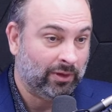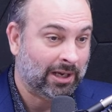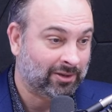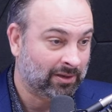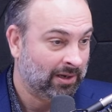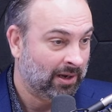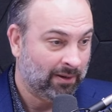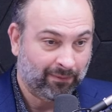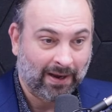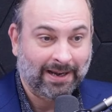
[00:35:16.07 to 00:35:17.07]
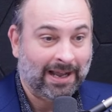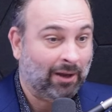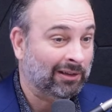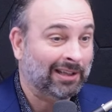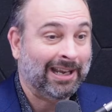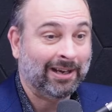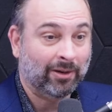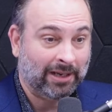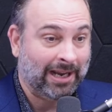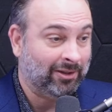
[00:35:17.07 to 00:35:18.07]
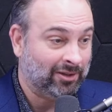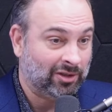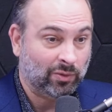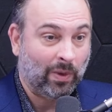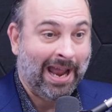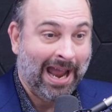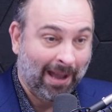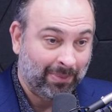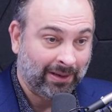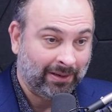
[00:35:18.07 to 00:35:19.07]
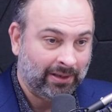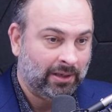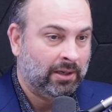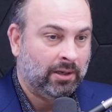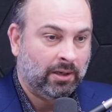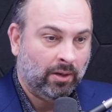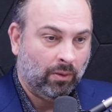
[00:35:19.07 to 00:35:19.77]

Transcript: You guys find out later, hey, this is what happened. Mm-hmm.